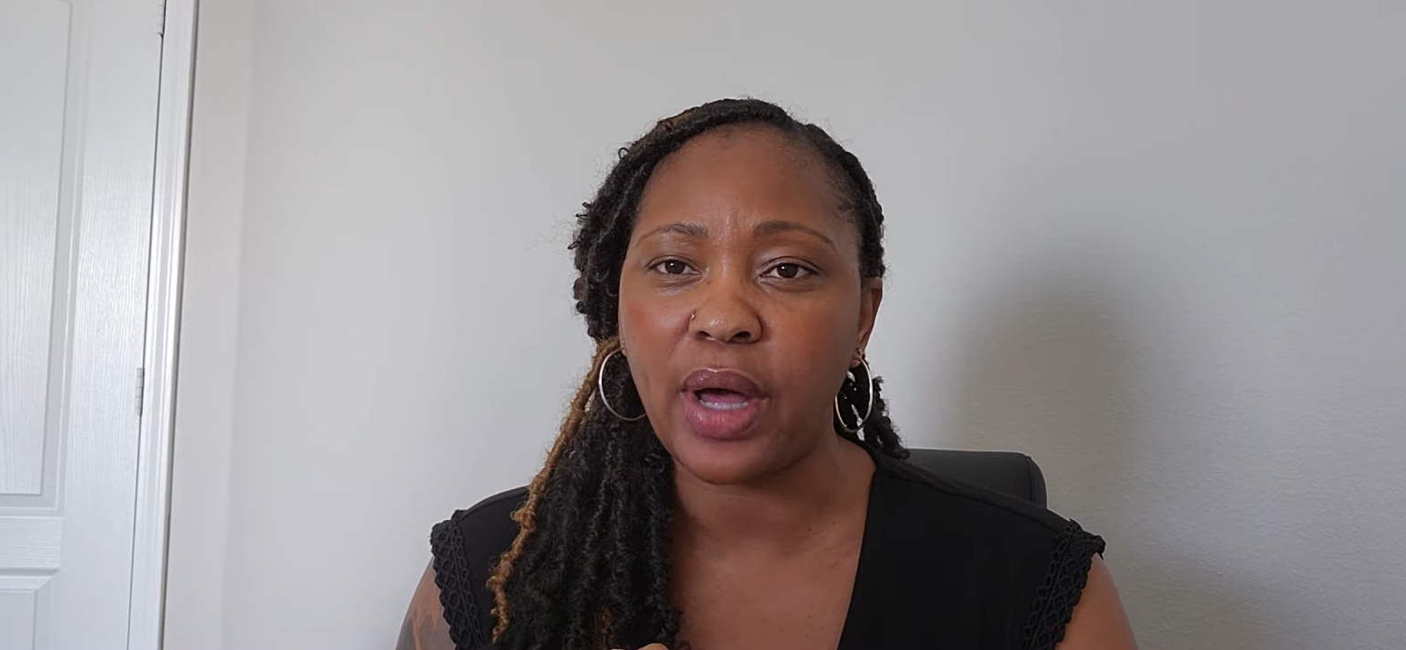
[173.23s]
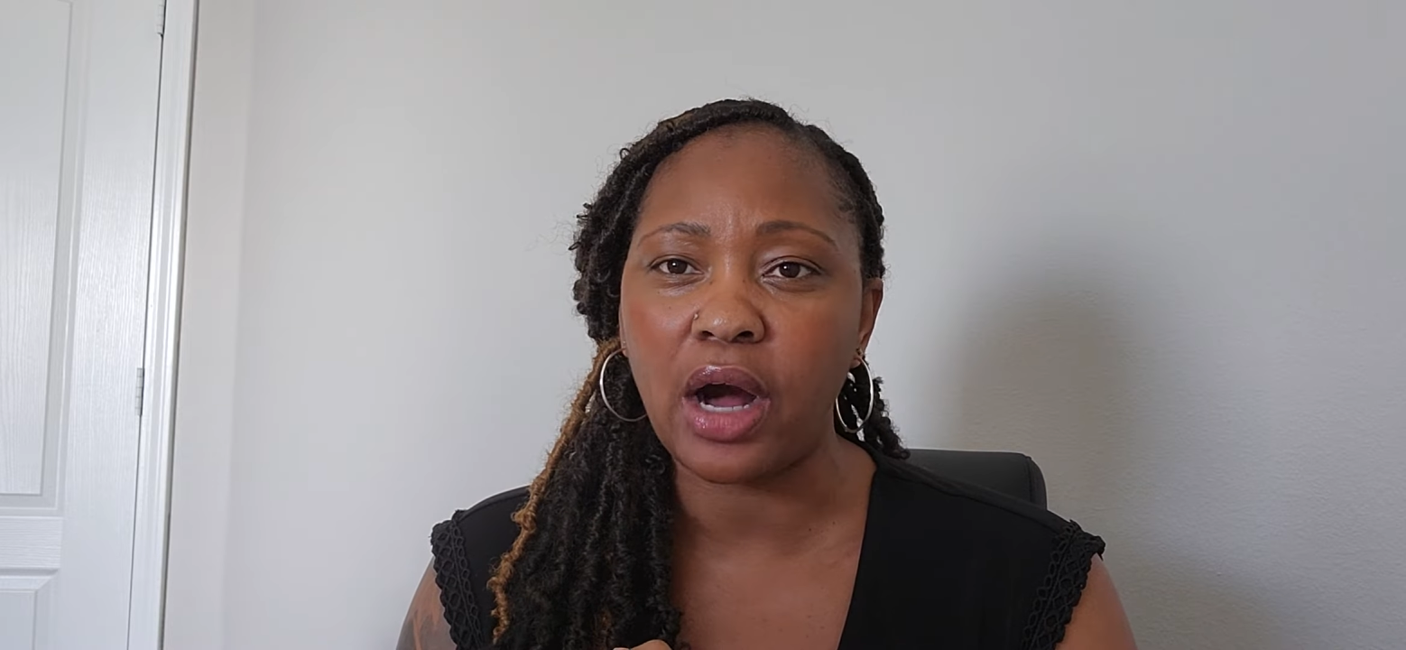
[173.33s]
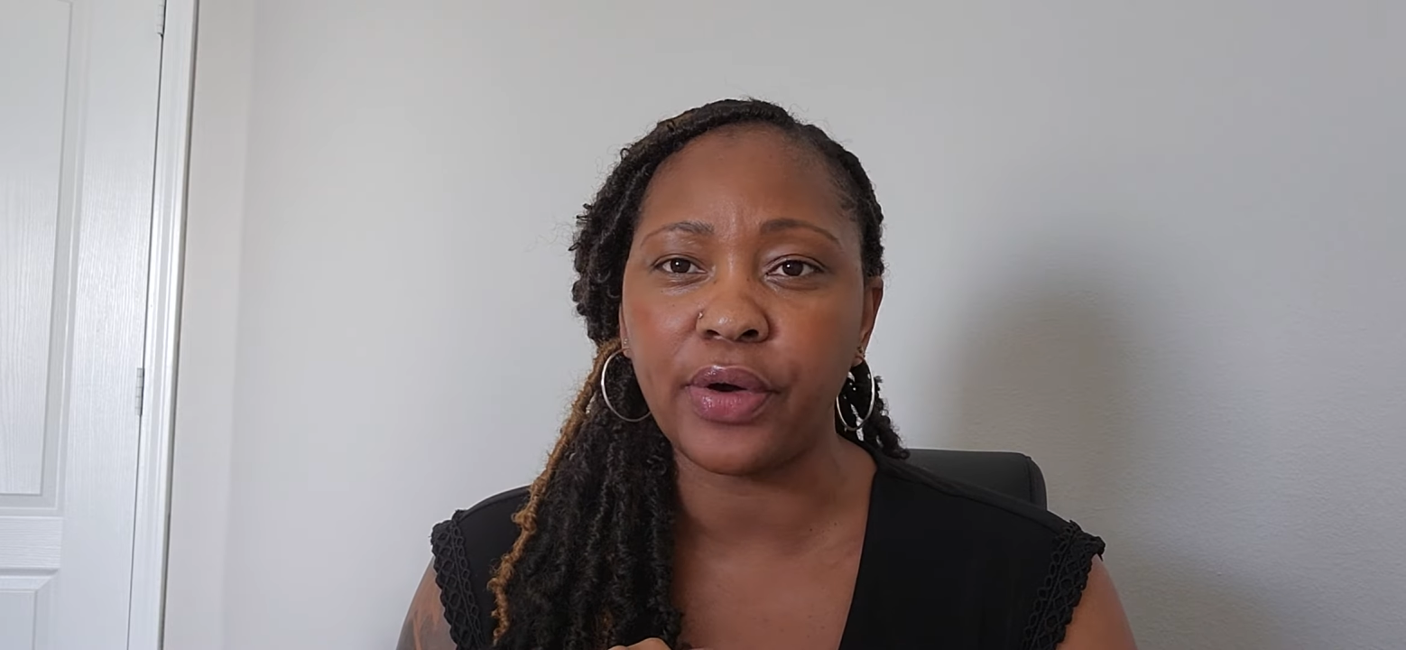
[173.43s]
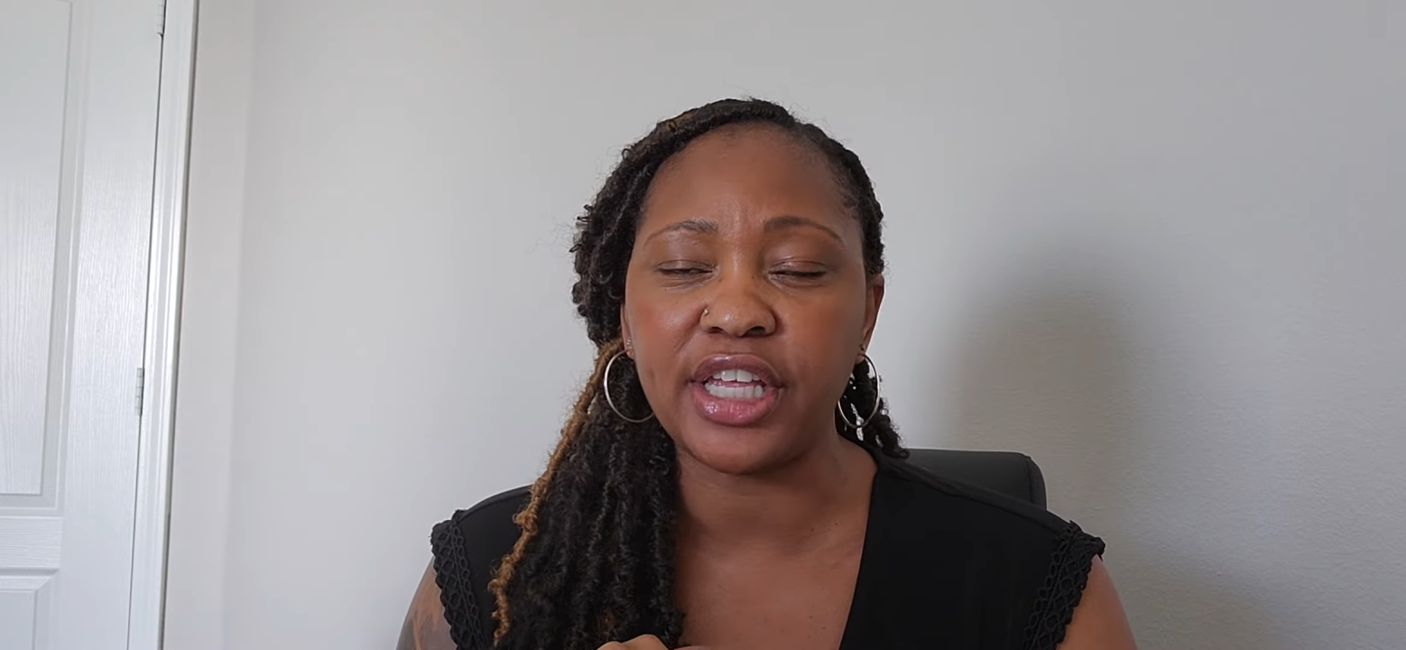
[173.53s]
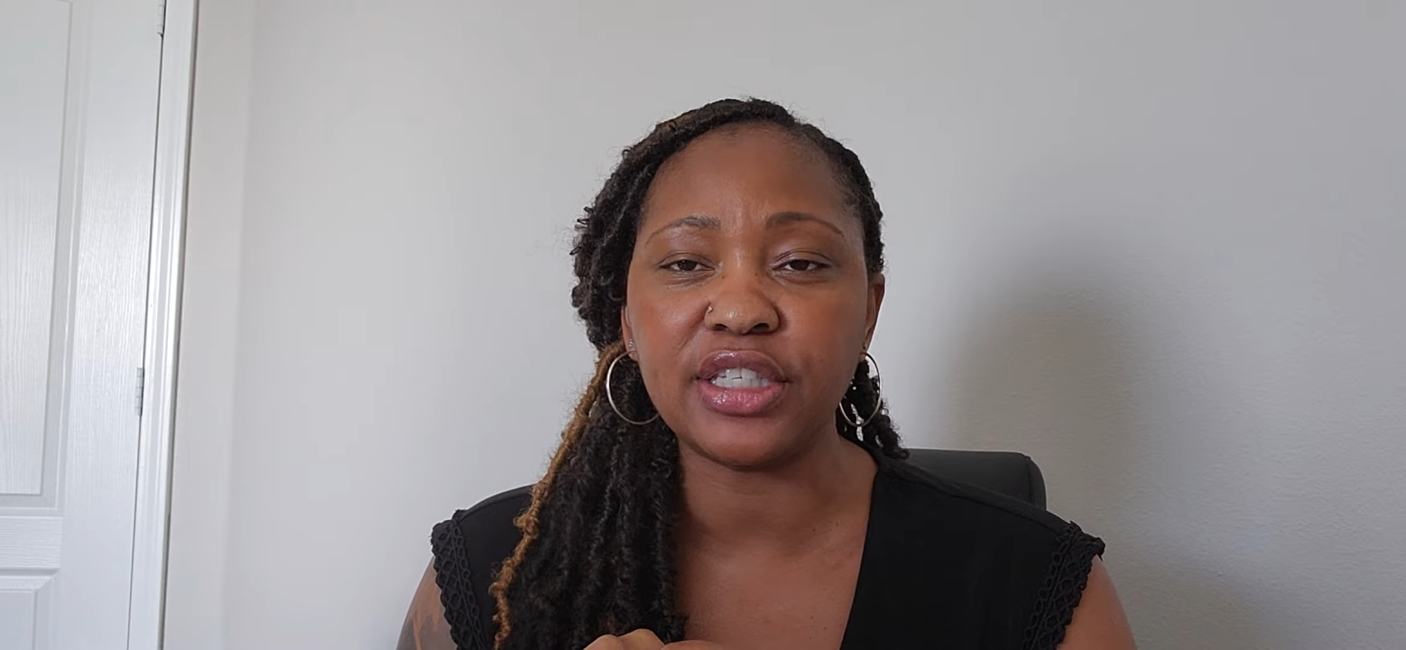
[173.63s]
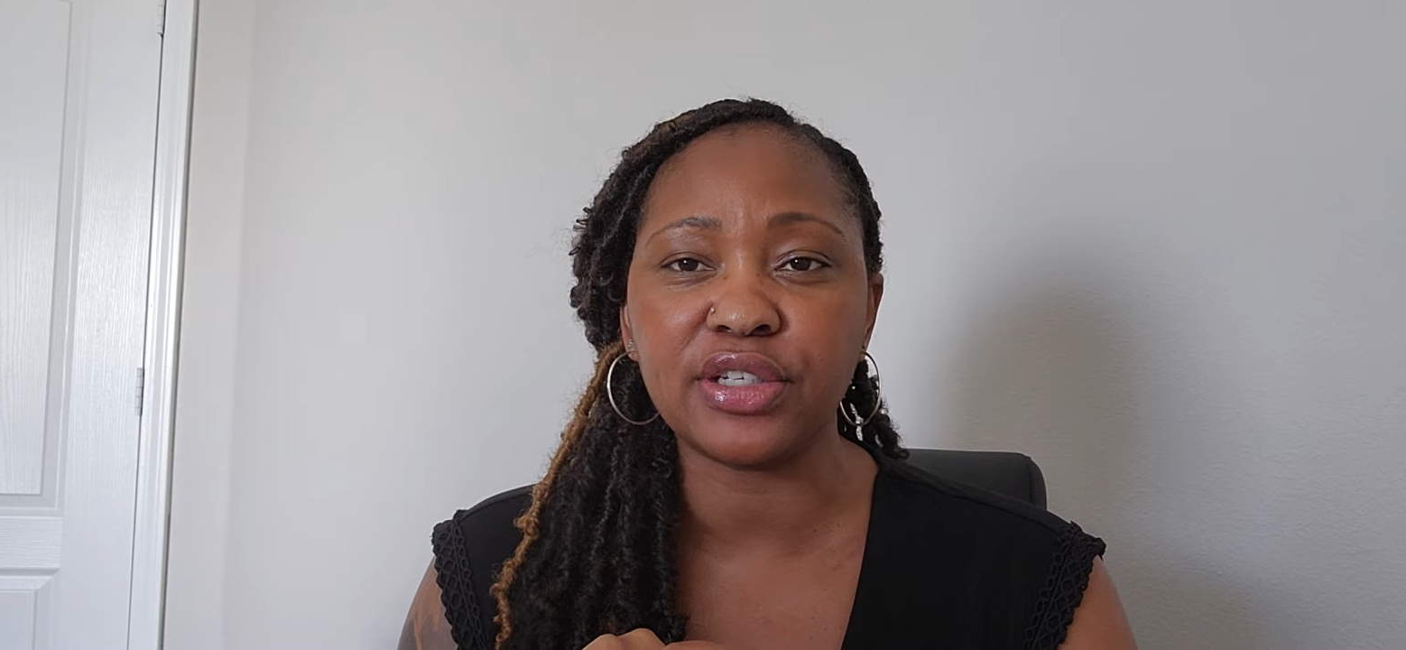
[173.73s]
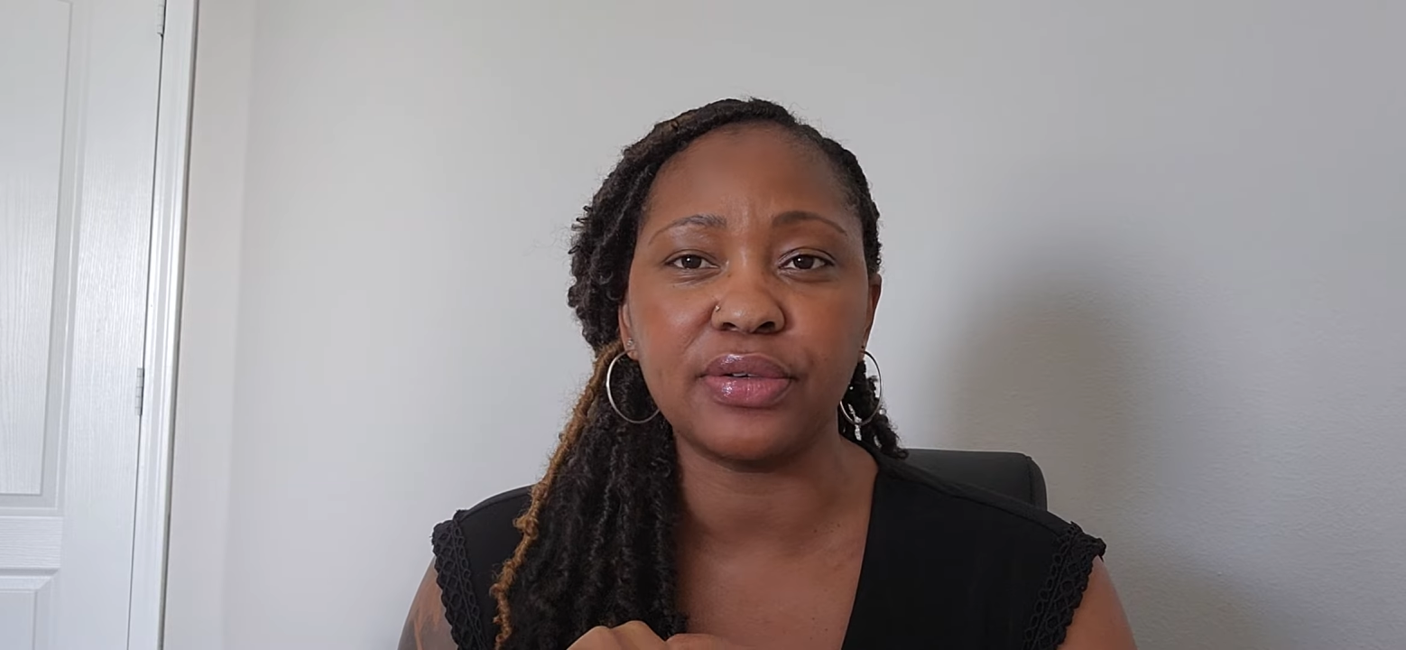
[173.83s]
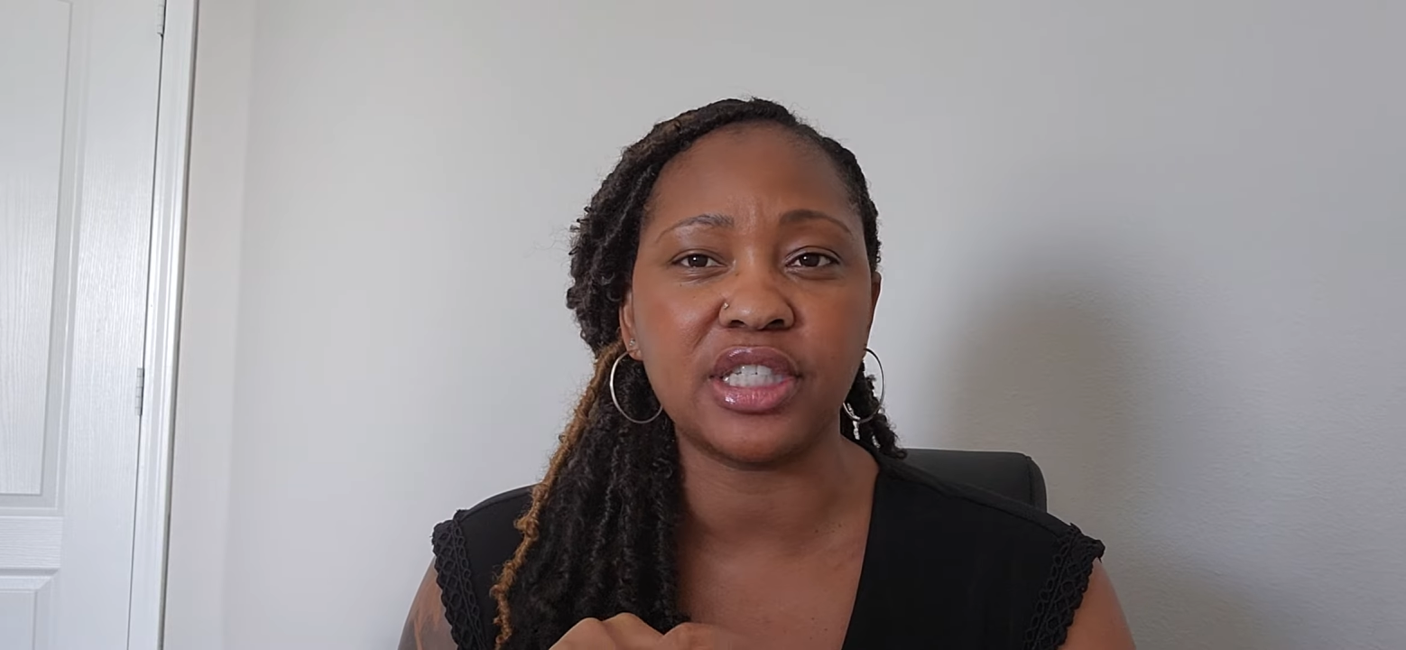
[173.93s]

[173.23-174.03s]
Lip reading: I'll insert